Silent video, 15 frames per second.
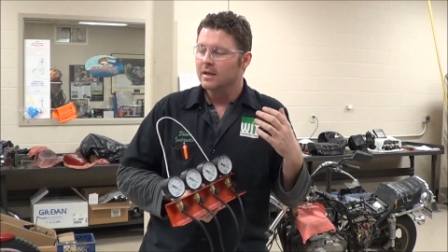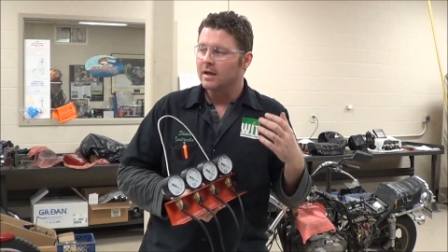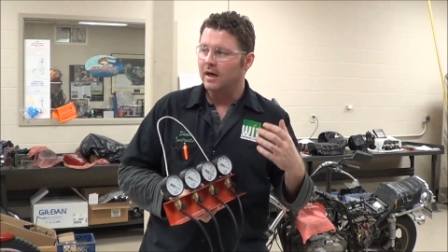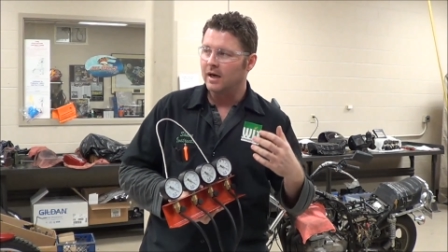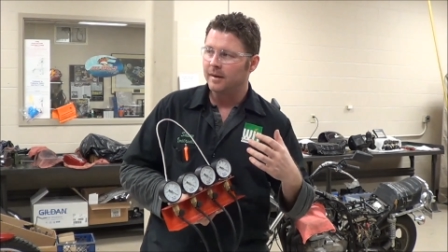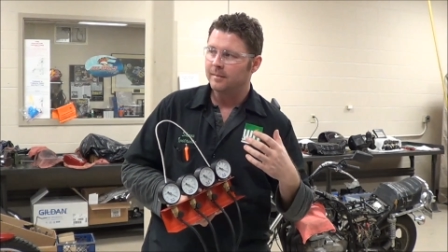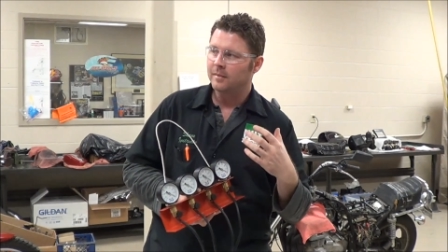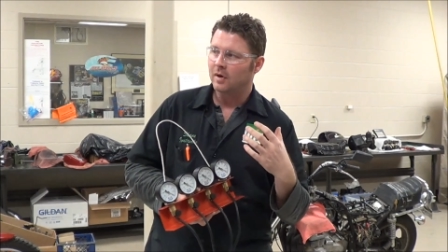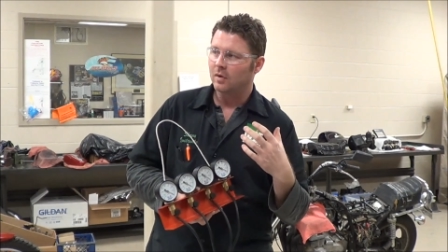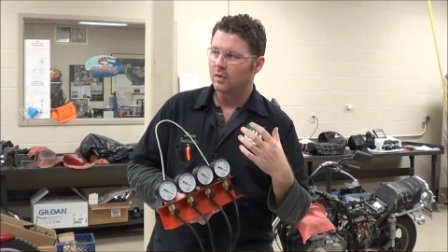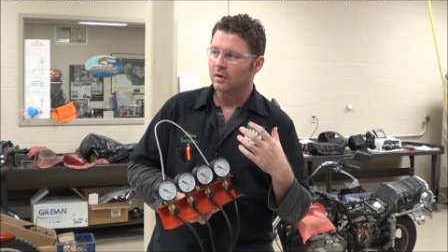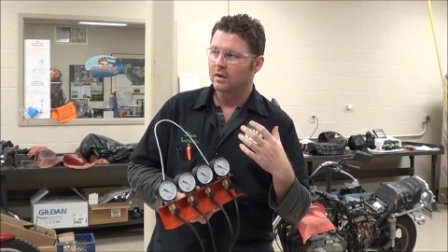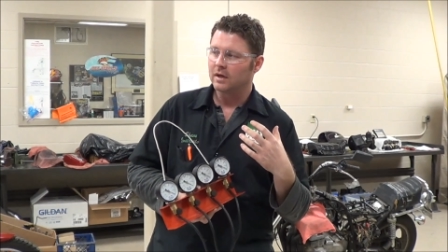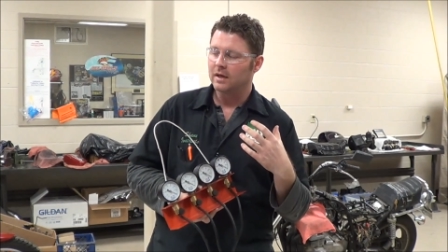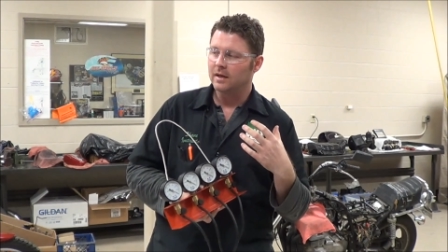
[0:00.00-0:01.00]
um,
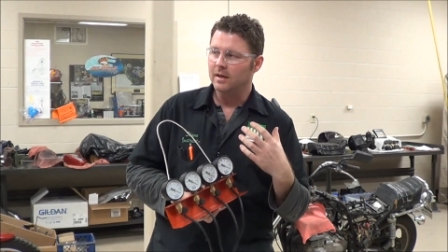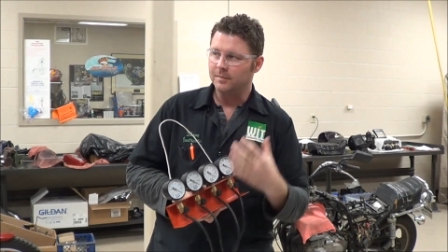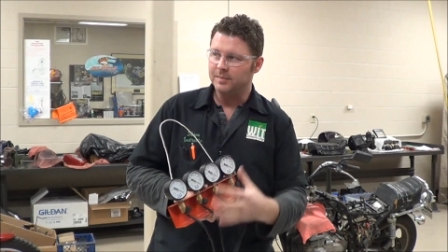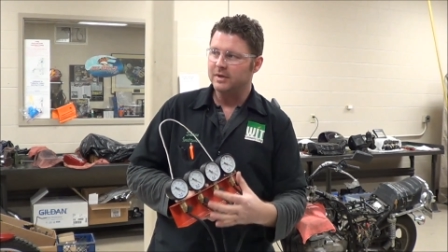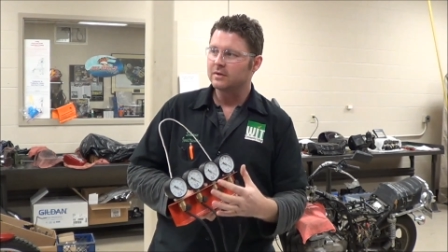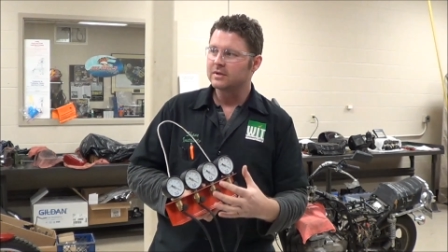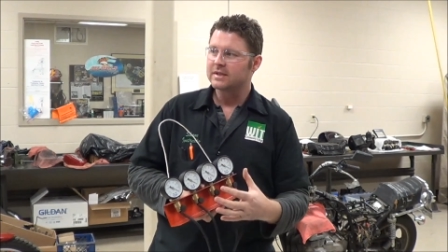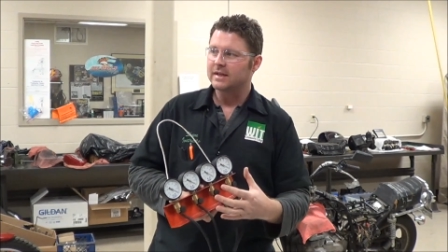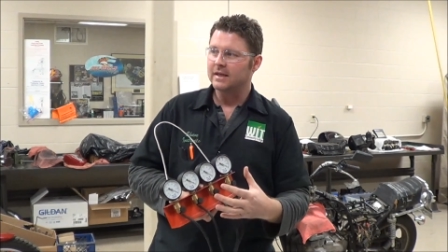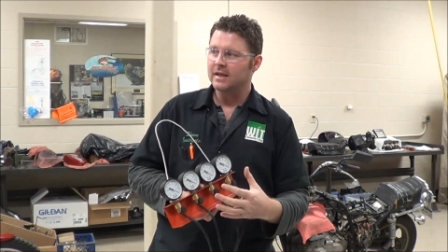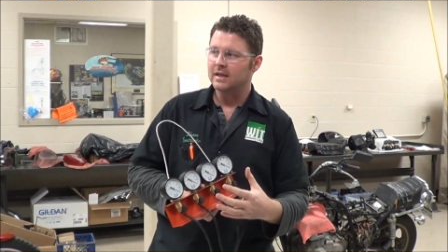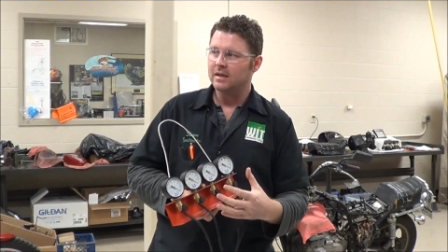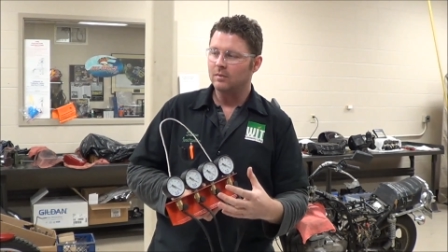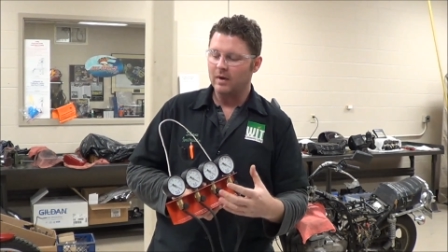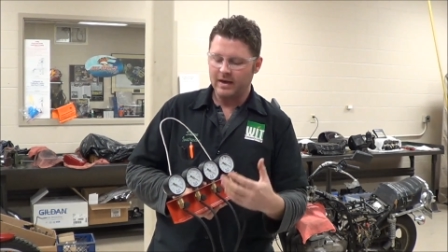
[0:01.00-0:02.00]
or uh, abused in
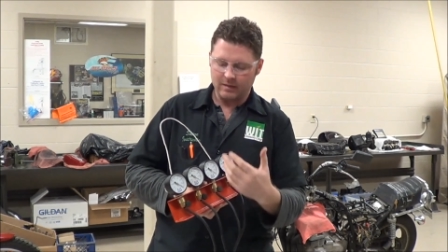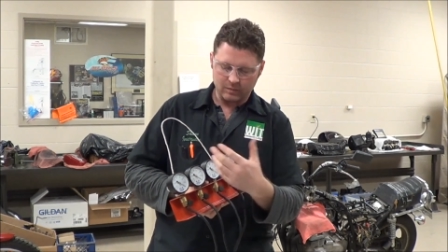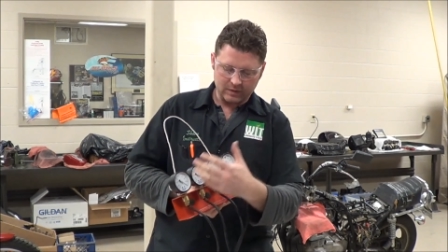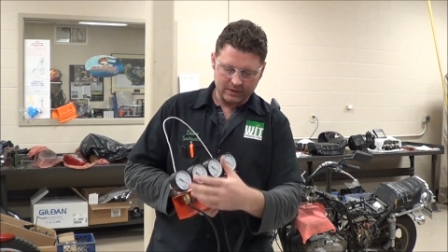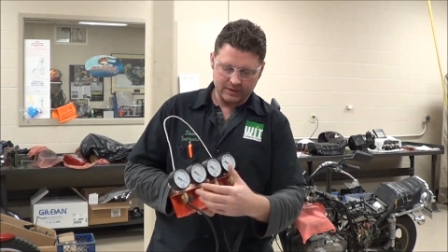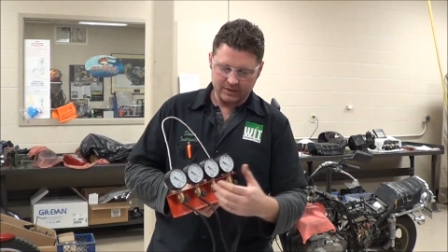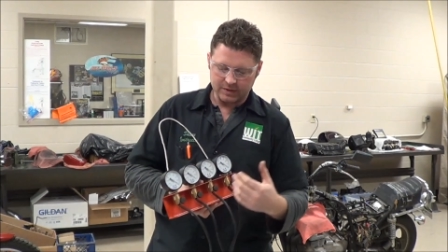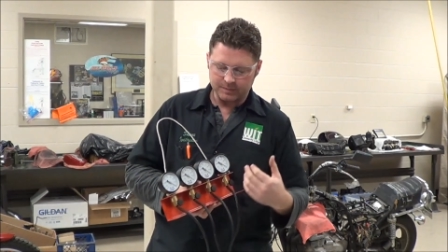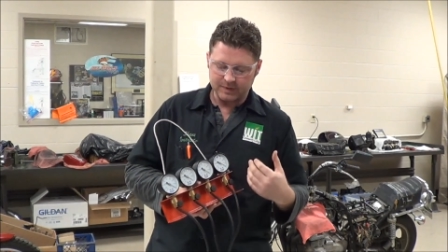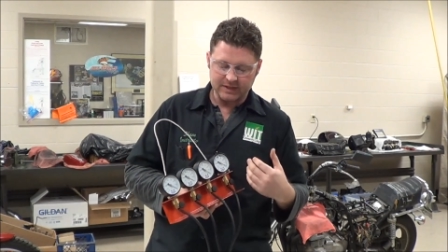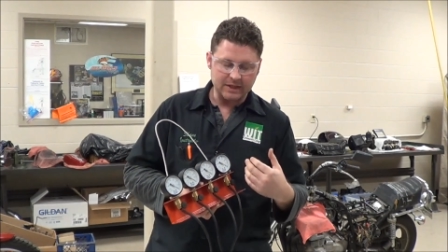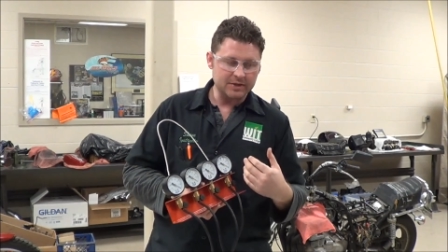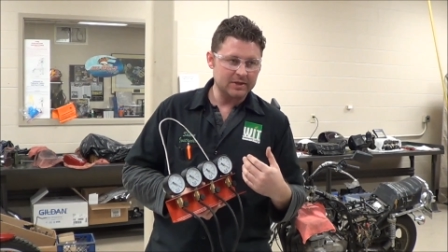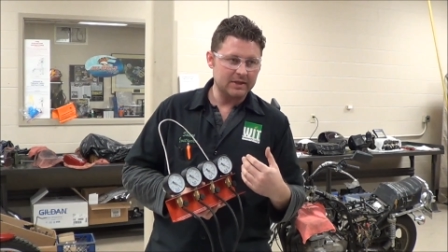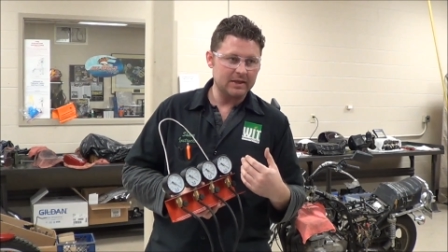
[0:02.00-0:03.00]
any way, would you
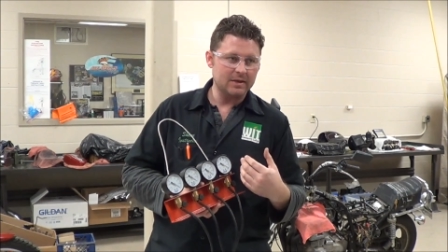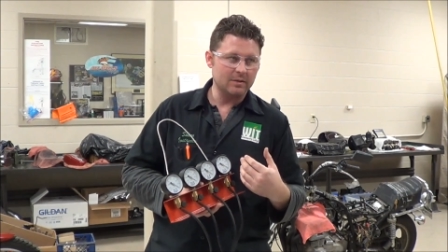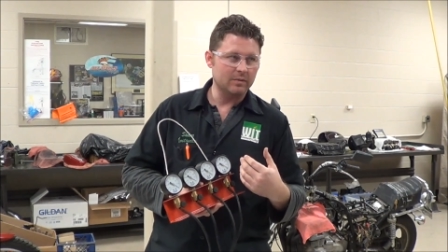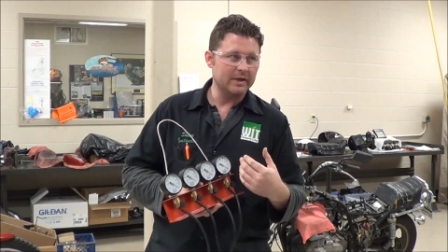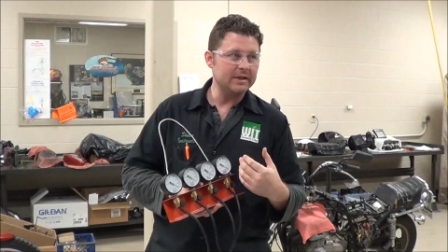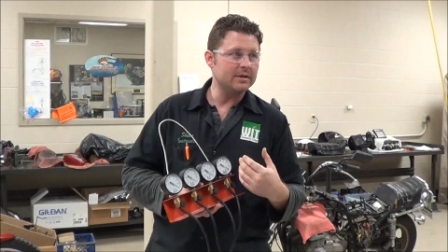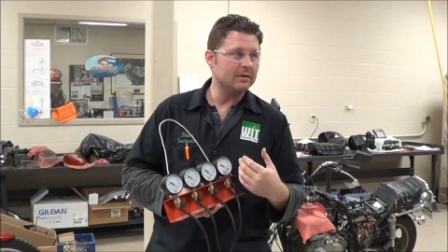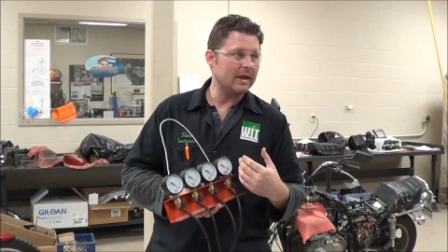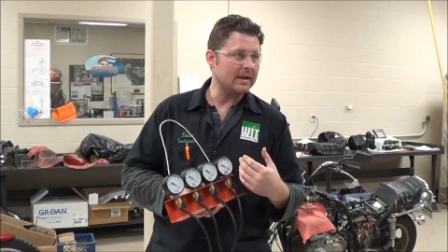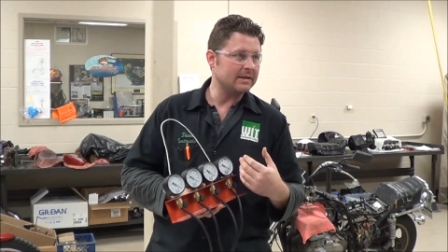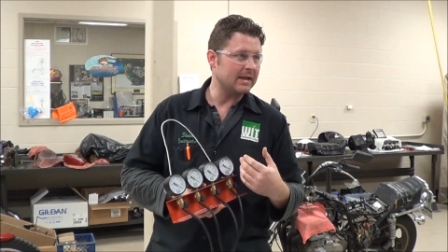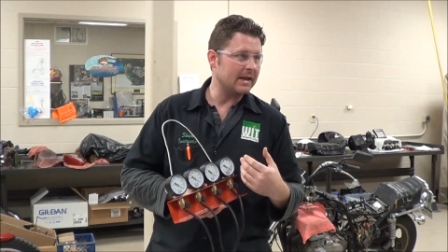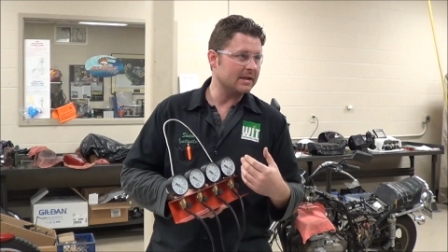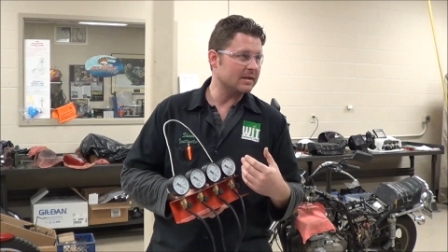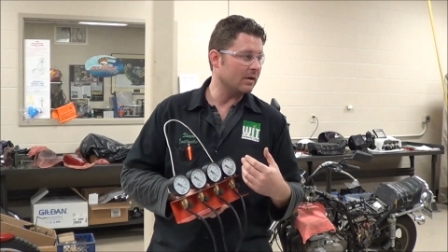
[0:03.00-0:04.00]
potentially need to redo that
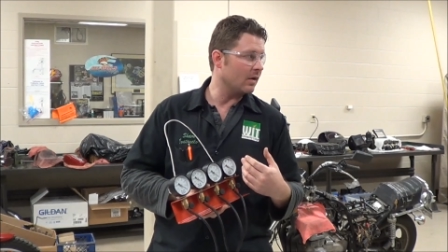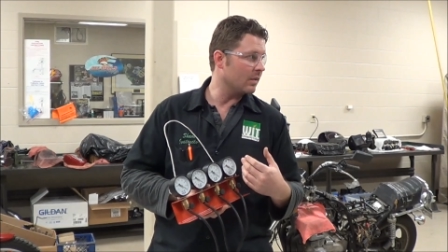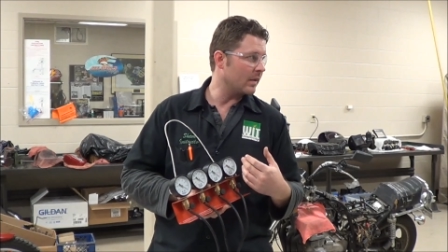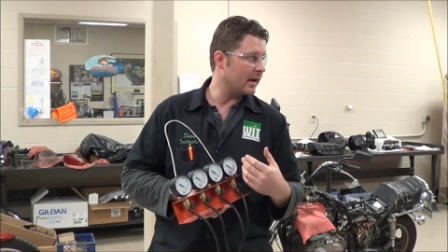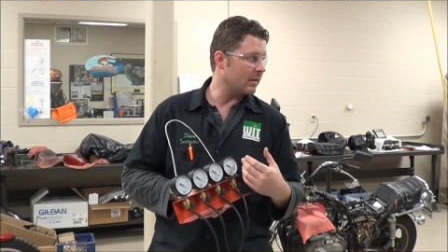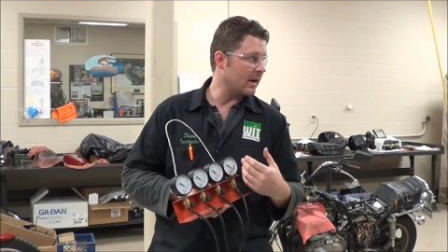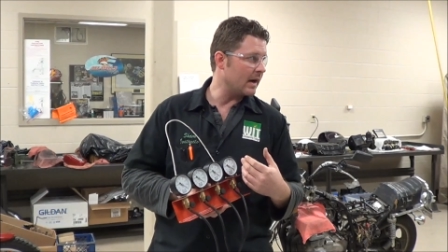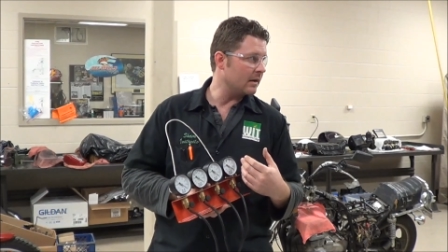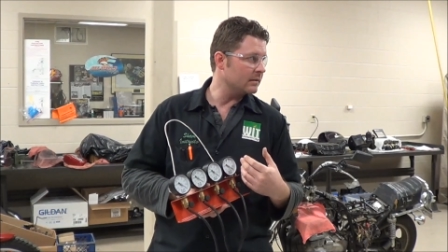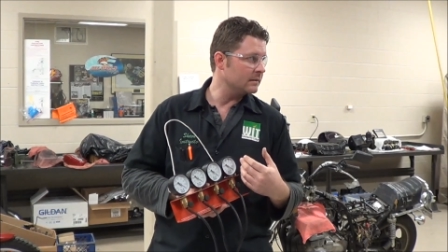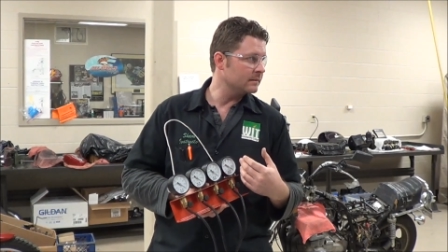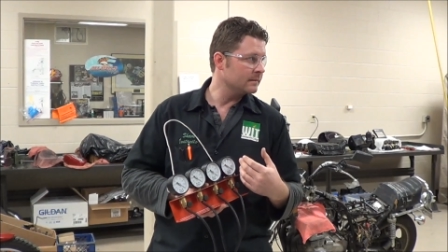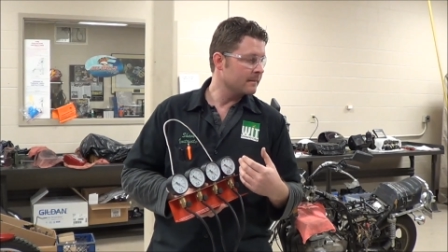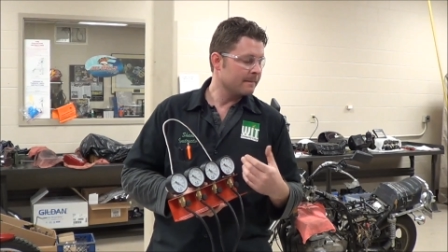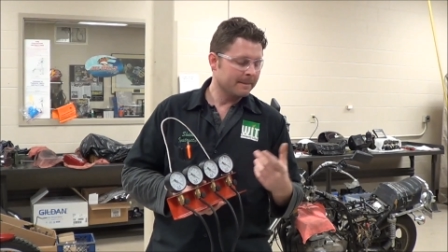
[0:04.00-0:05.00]
test all the way
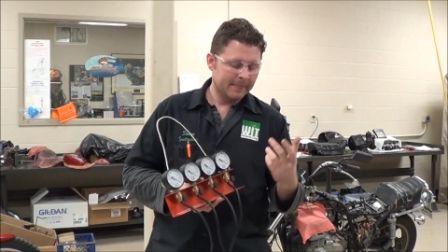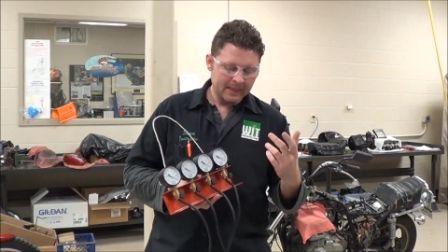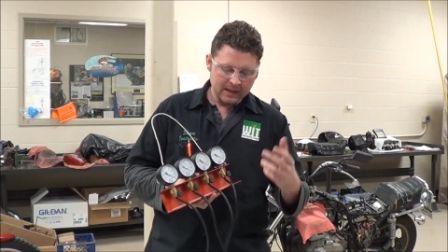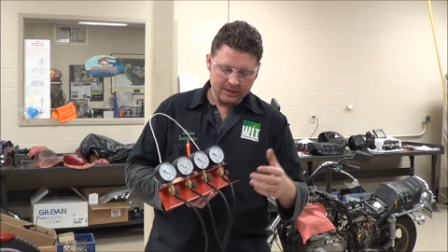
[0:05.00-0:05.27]
around? Yeah.